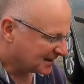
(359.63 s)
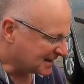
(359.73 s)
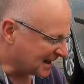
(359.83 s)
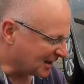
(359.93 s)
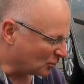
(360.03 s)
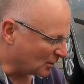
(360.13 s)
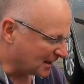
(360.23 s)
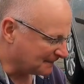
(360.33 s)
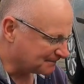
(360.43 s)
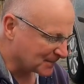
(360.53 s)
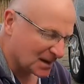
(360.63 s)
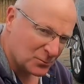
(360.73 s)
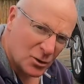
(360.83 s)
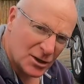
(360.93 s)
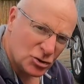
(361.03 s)
Now,
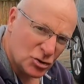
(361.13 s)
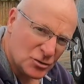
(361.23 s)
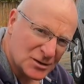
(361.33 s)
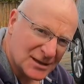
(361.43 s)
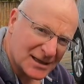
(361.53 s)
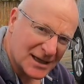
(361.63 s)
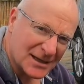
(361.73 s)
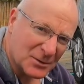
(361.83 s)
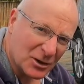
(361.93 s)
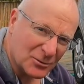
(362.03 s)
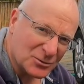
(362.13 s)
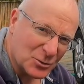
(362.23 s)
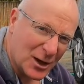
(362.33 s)
I'm quite new to the clay bar. It was a